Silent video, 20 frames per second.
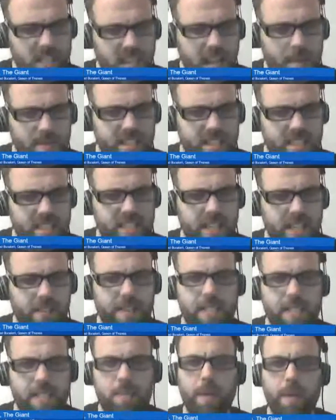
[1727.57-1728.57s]
name of the series,
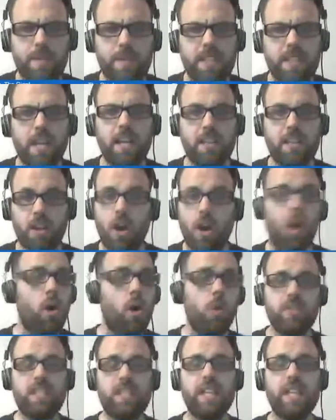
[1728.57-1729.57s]
but it was a whole
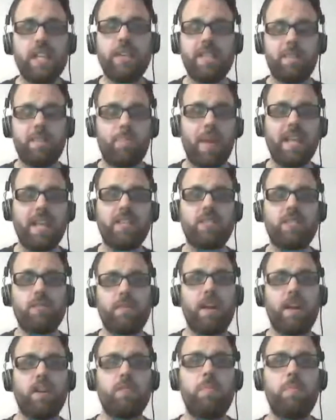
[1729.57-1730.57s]
series based
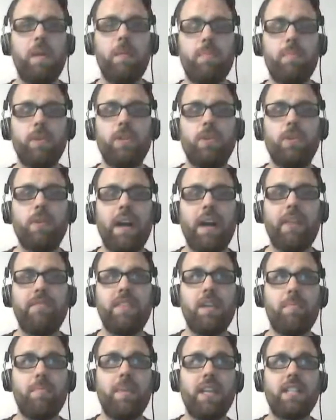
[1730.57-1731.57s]
around people who have the
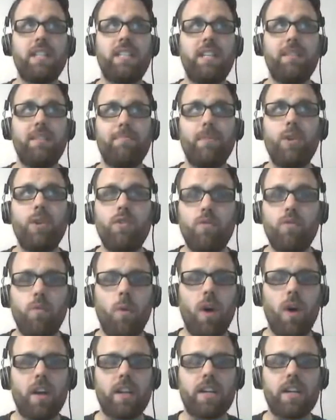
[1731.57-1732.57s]
ability to move
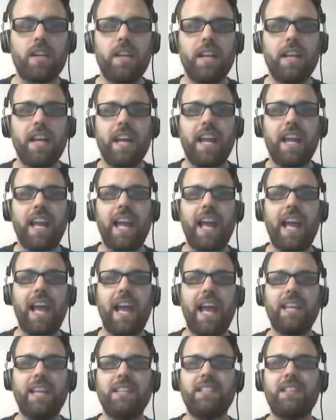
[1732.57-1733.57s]
water
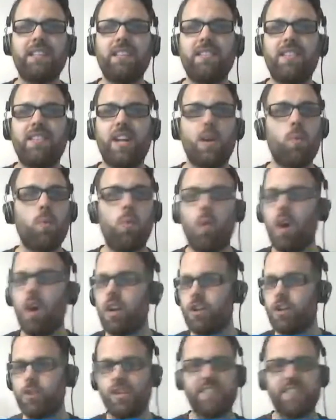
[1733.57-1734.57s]
and their
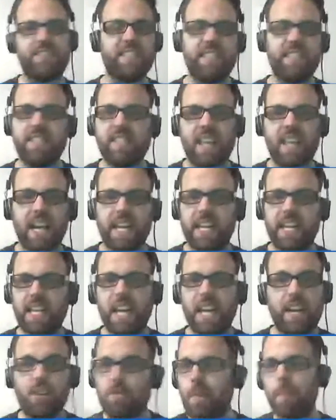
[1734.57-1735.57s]
water-driven society. I
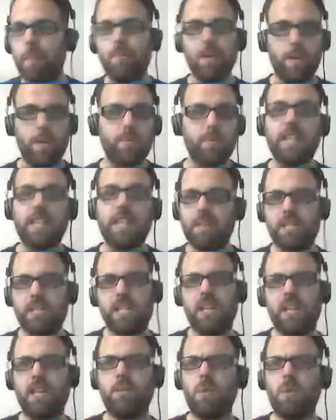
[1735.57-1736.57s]
don't remember. It was
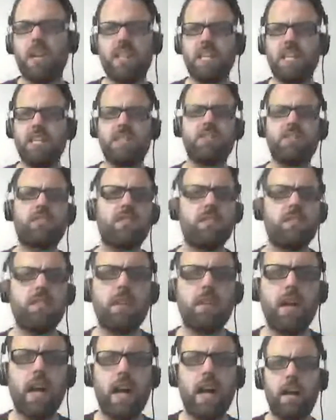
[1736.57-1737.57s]
one of these
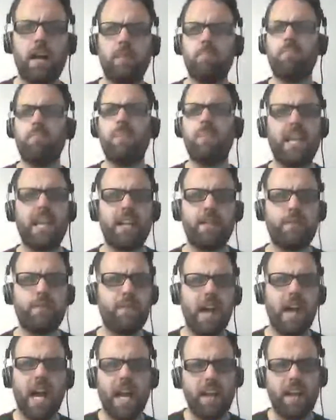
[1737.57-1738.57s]
big
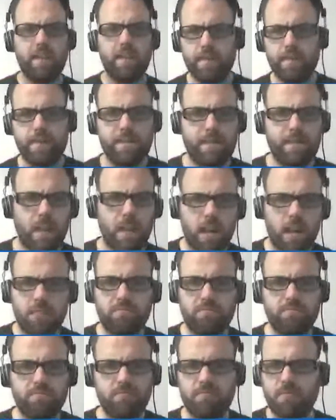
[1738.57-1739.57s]
5
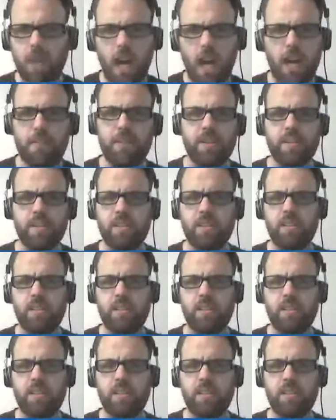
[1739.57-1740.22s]
authors